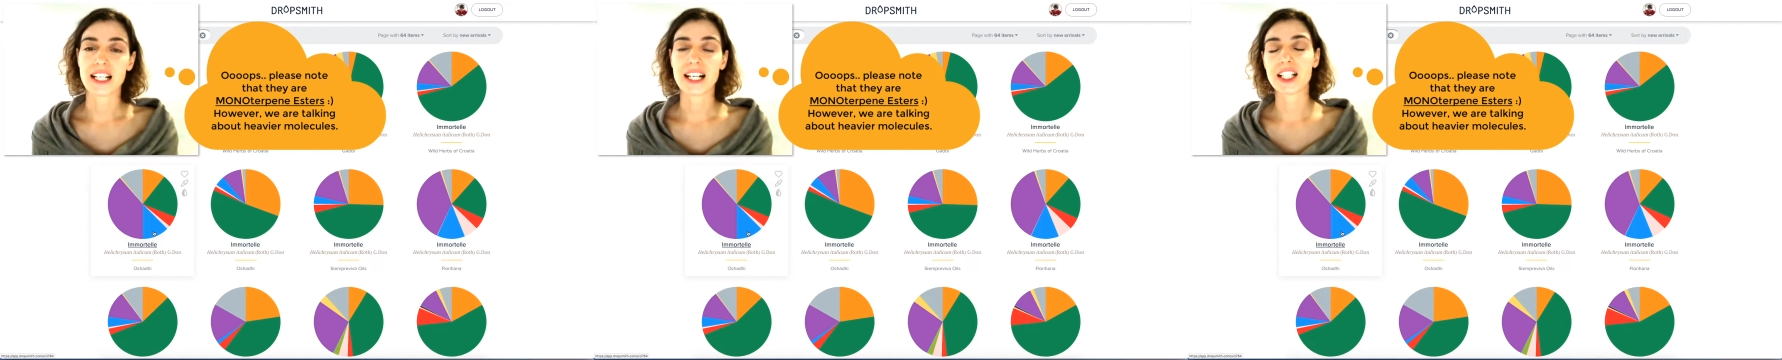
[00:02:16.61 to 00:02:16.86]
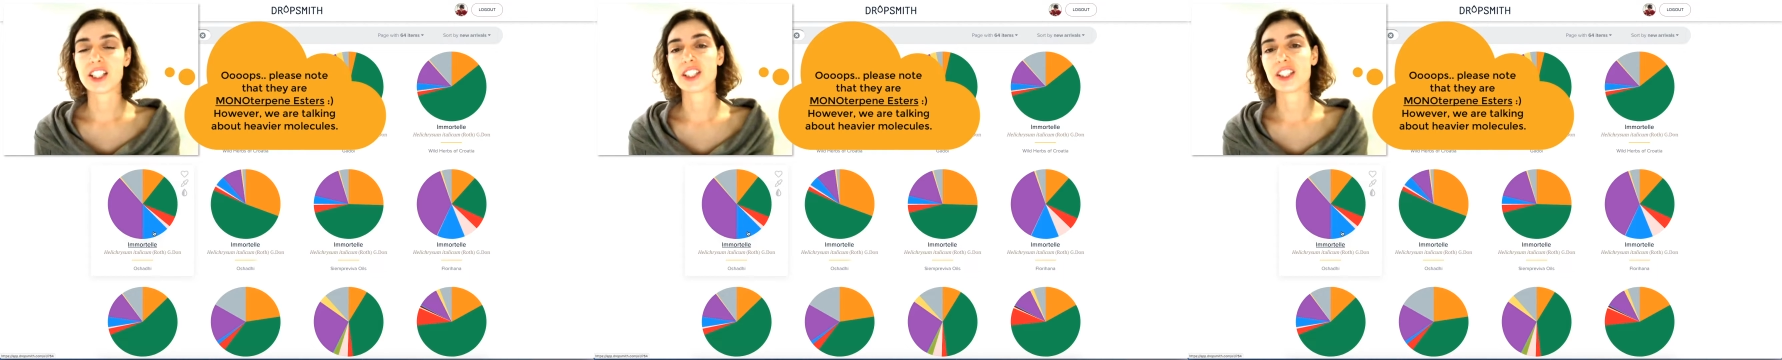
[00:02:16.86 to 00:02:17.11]

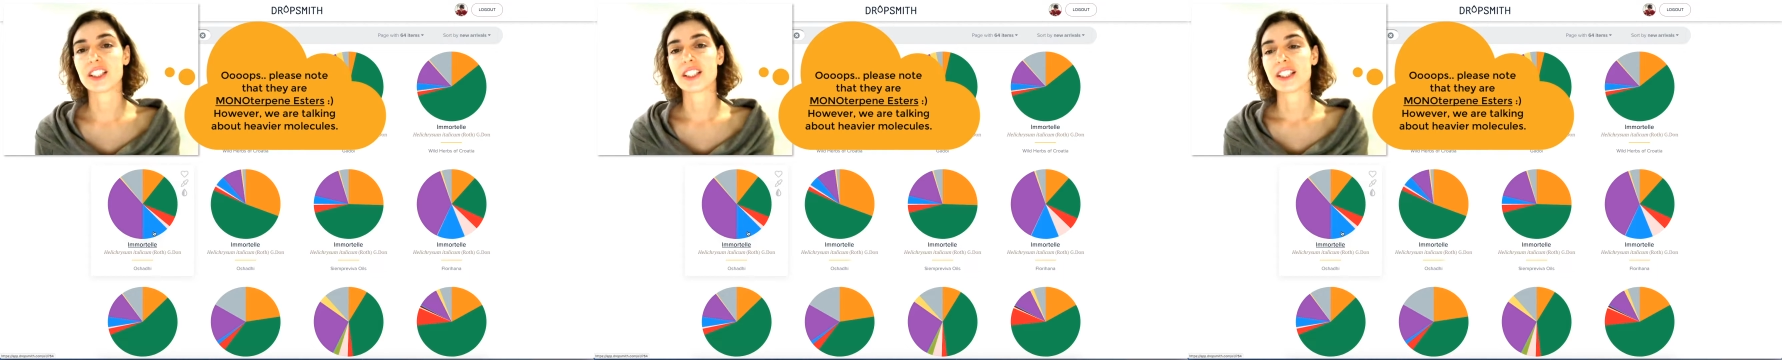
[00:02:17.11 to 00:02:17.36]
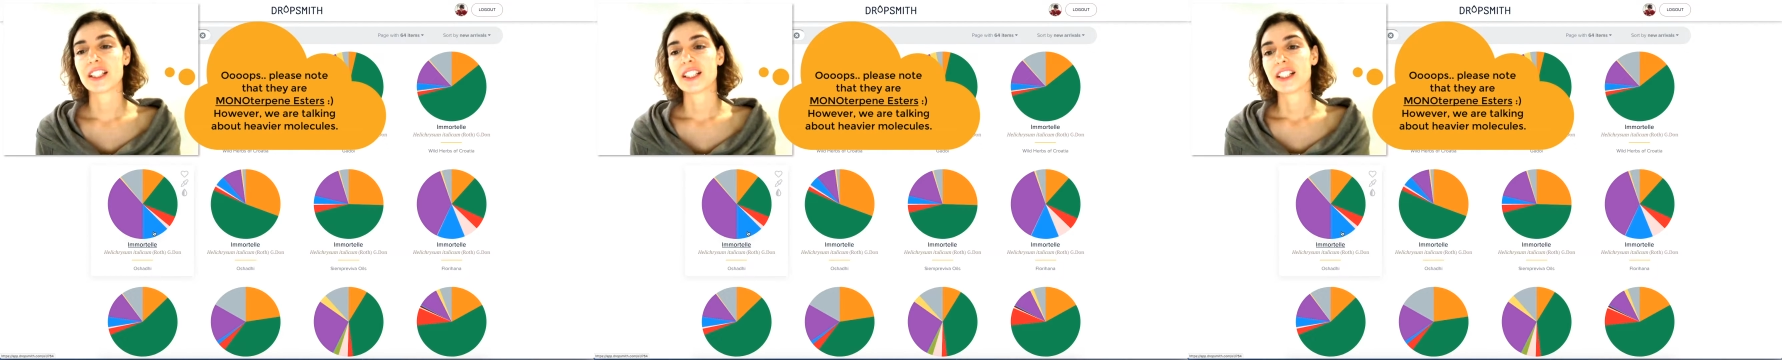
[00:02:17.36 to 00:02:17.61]
Actually,
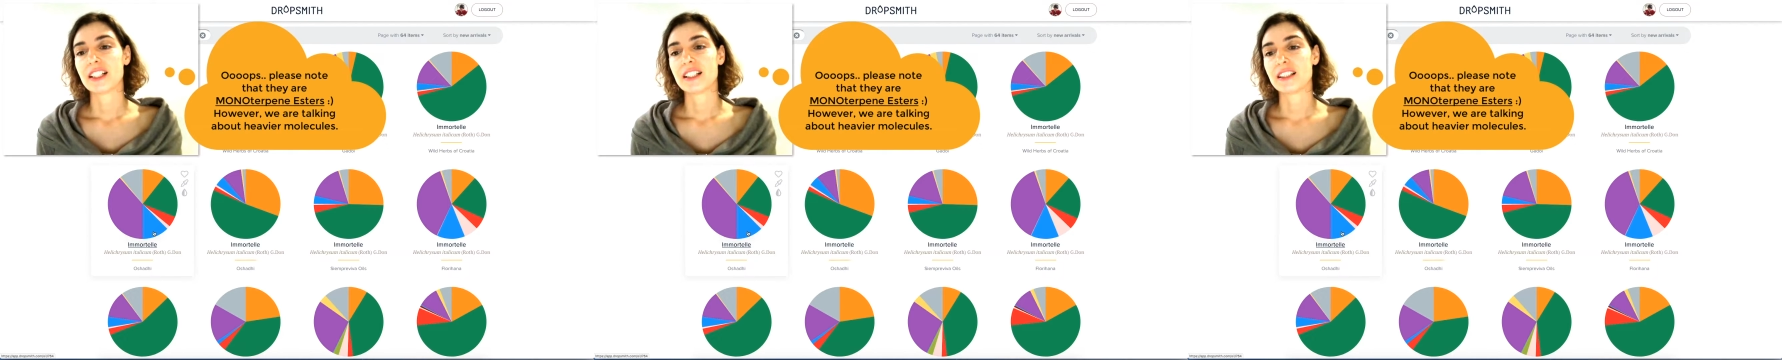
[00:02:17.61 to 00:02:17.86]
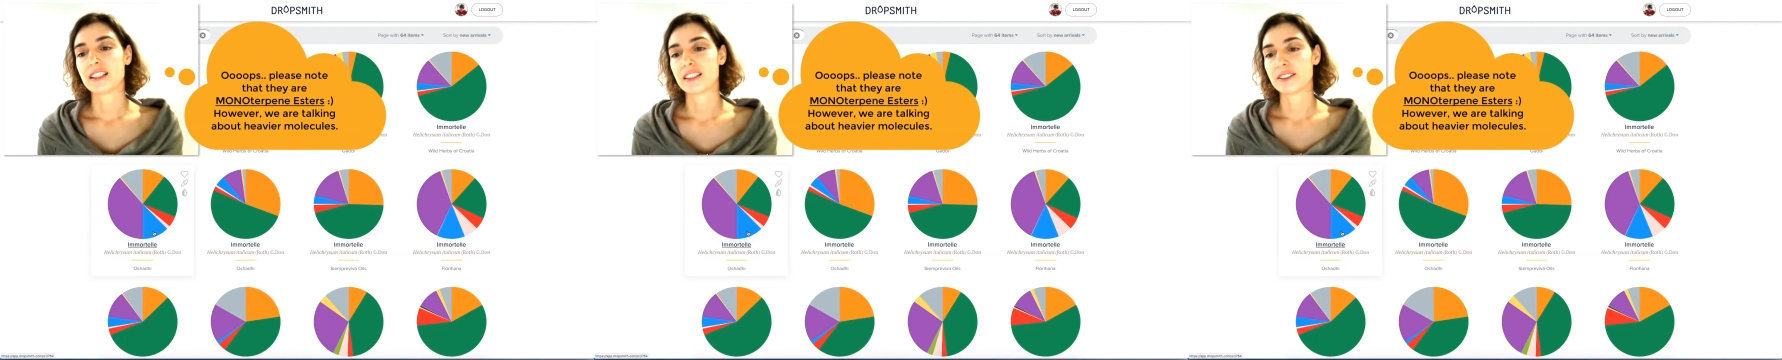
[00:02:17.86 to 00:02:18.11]

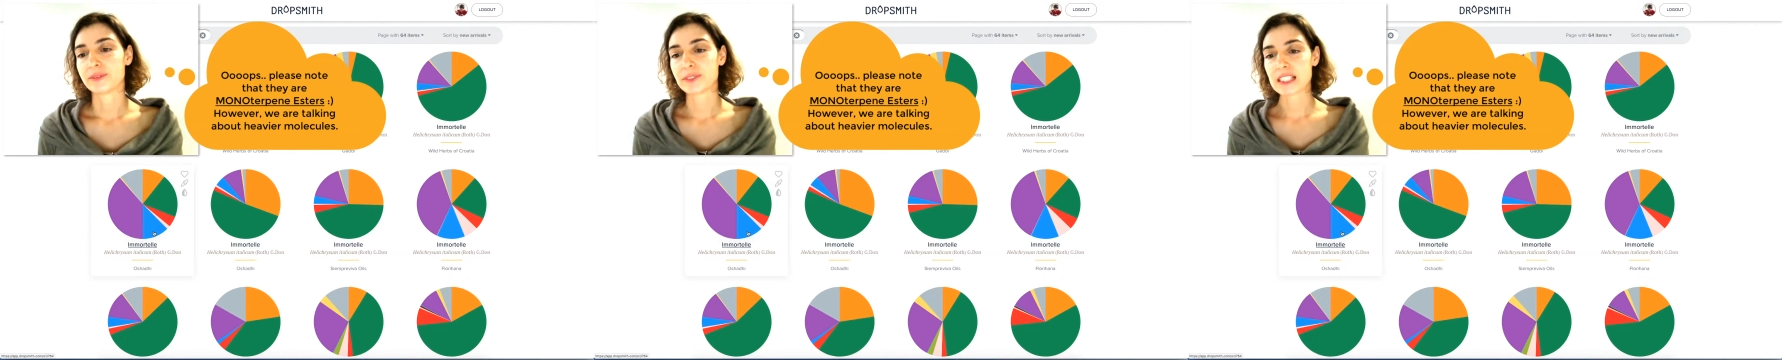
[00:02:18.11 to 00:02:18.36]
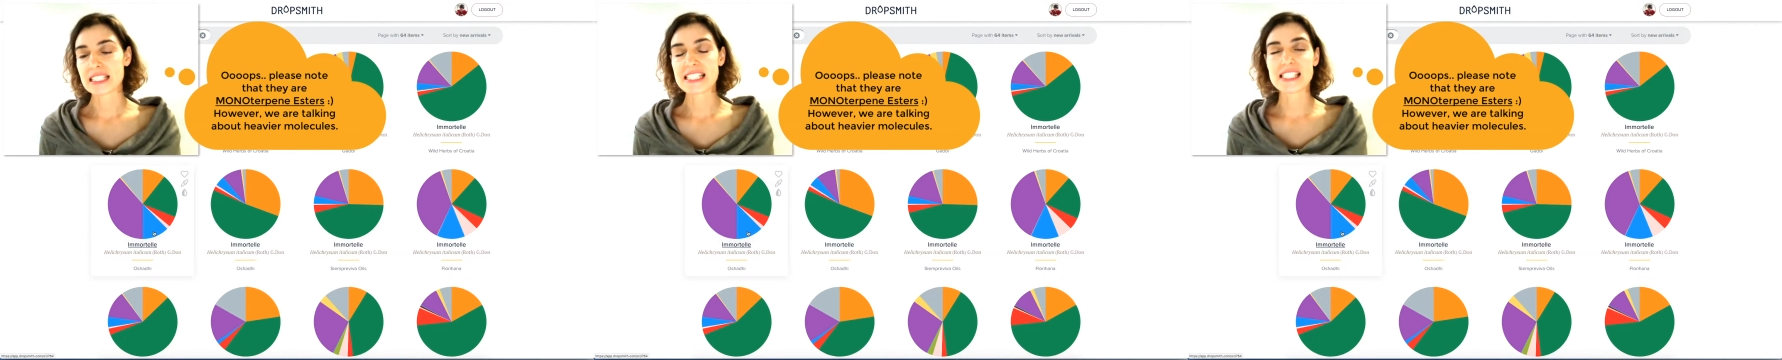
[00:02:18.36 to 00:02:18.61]
um,